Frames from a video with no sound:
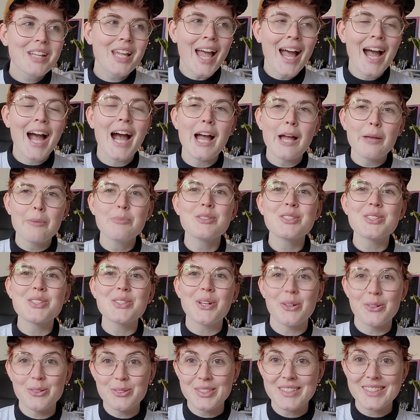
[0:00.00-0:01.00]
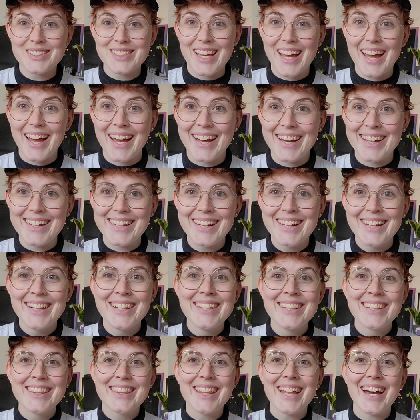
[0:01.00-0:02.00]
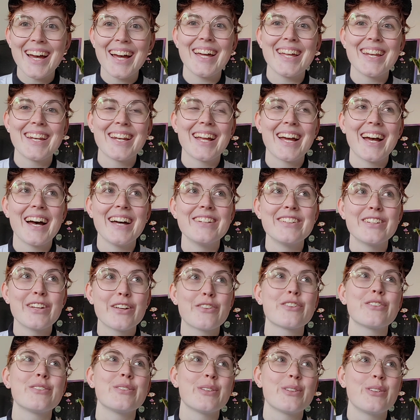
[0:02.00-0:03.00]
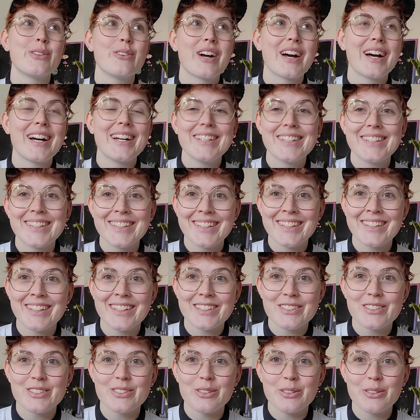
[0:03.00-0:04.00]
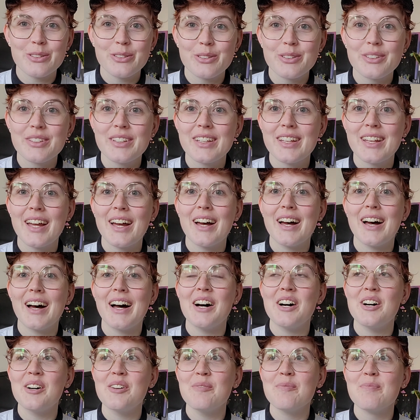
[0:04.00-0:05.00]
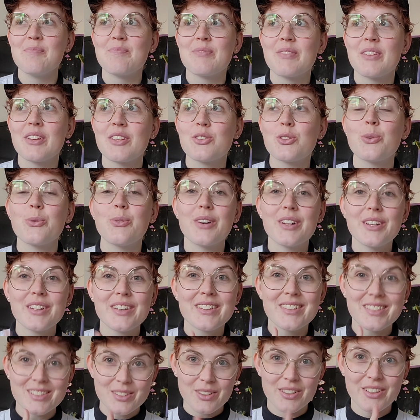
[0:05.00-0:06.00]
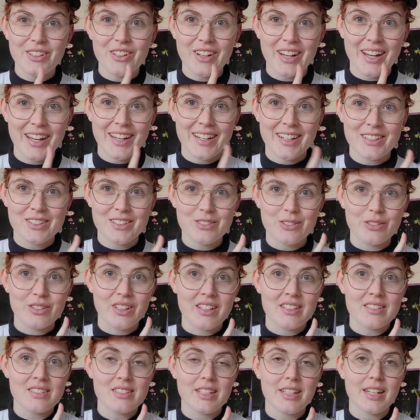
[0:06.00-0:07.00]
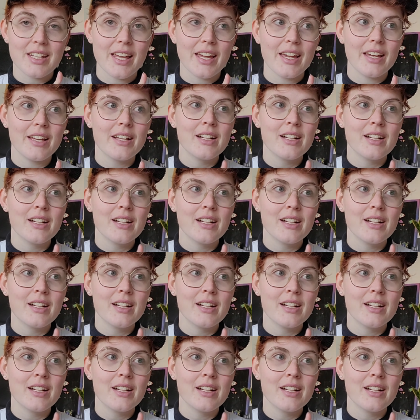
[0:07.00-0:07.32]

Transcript: I'm so sad that another little guy didn't get sold. So one little guy got sold on Sunday.